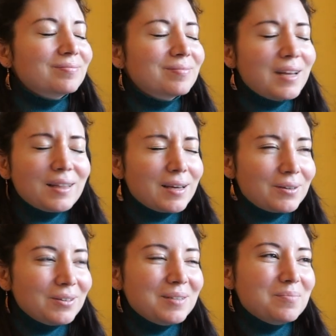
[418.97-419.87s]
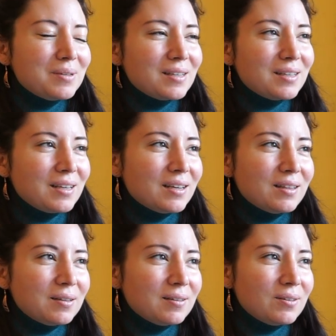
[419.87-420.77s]
Not that great, but yeah,
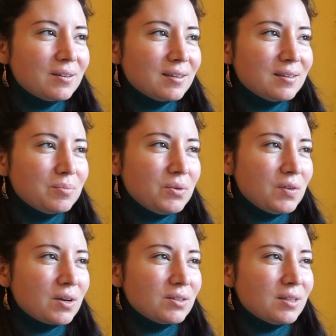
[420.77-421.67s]
but okay, moving on to